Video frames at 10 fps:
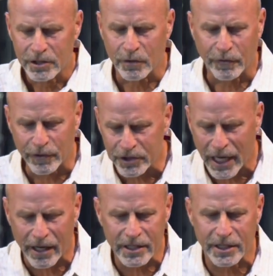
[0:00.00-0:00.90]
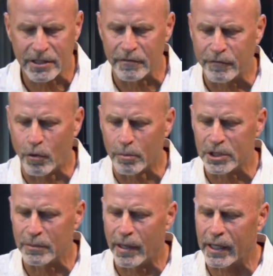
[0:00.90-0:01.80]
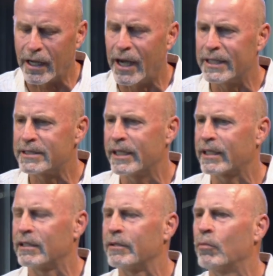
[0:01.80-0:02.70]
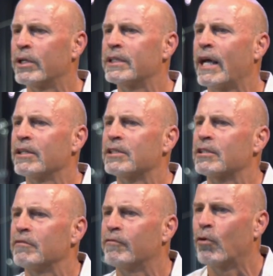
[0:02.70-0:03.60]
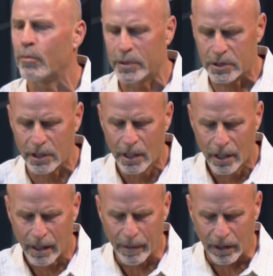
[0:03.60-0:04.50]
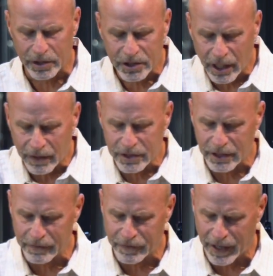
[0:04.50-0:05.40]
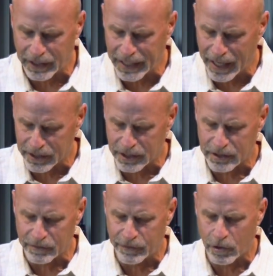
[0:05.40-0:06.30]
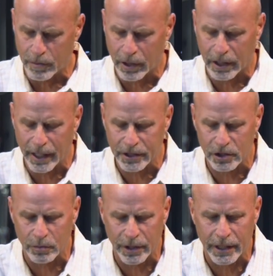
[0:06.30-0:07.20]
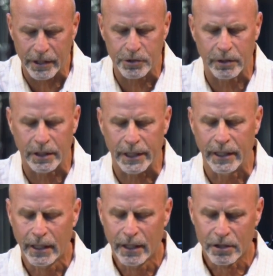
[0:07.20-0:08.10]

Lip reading: So first, how does this inform us about God? Secondly, how does this inform us about ourselves? And then finally, how does this inform our connection within the Trinity?